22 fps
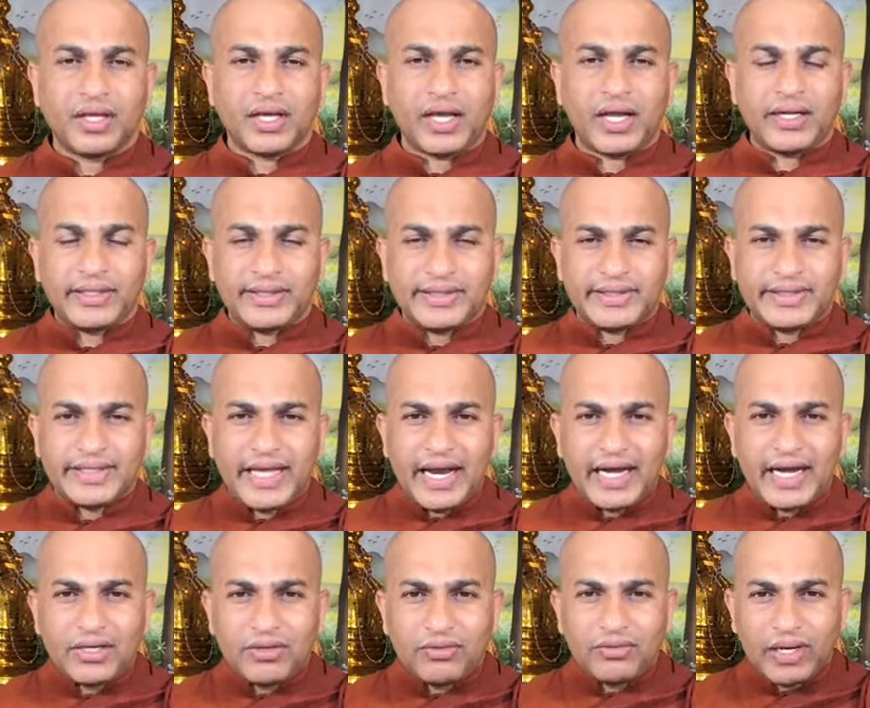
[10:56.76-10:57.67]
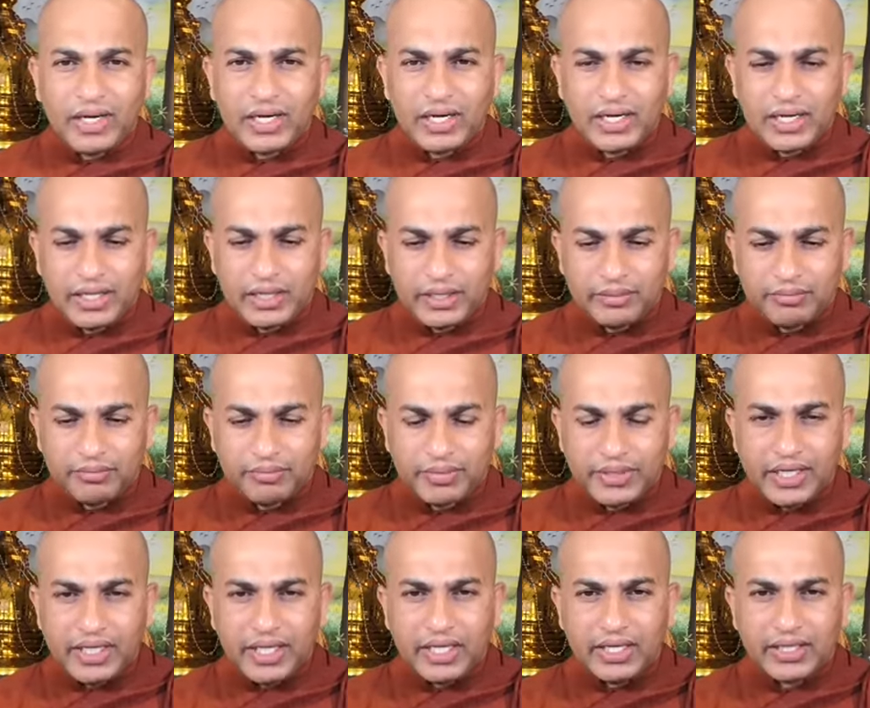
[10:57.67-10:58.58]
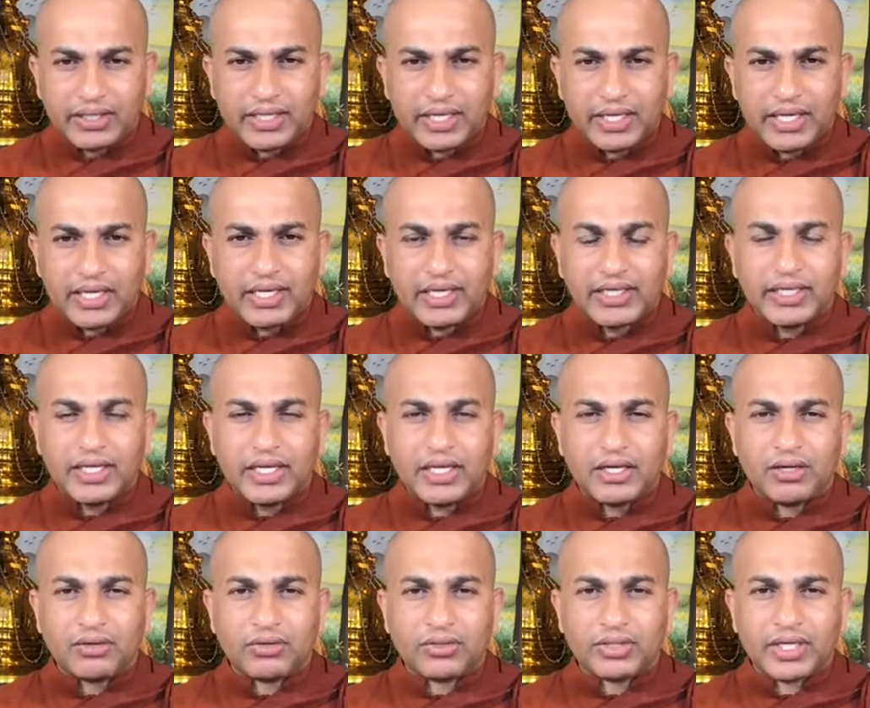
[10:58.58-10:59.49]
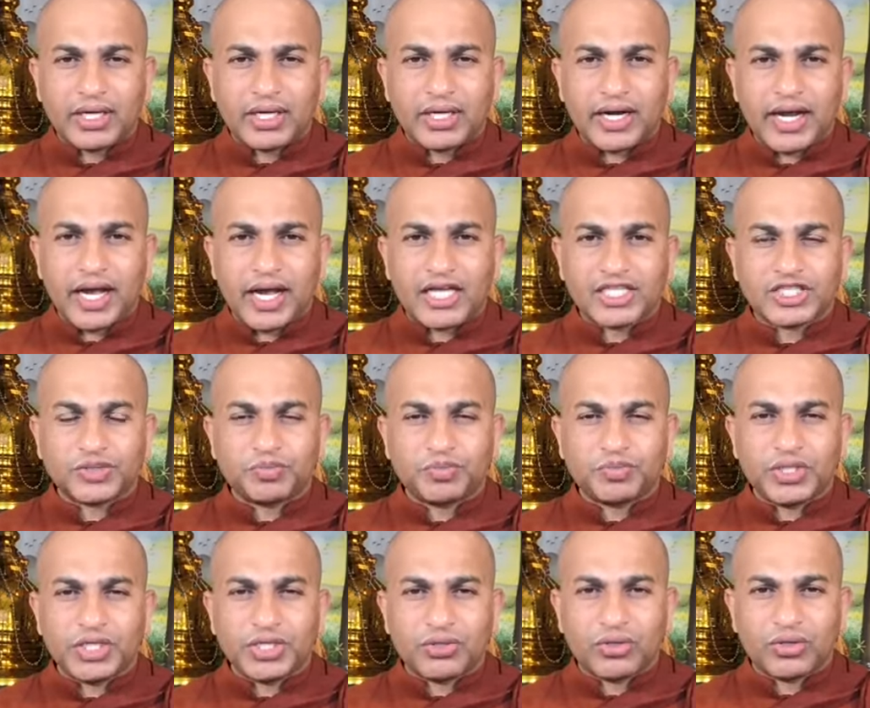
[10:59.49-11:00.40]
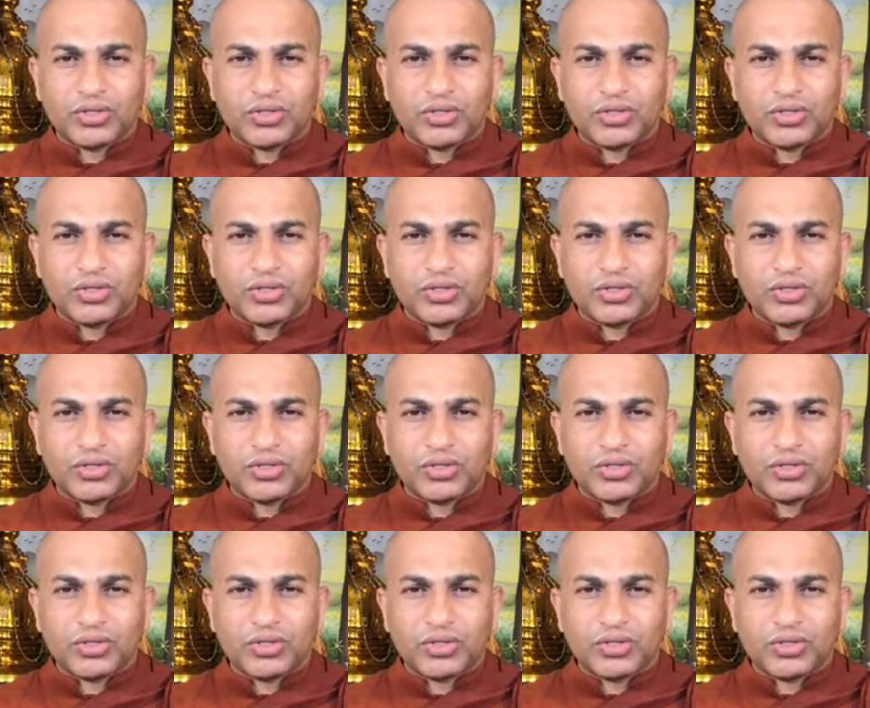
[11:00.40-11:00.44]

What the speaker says: And that will bringing the clinging or the grasping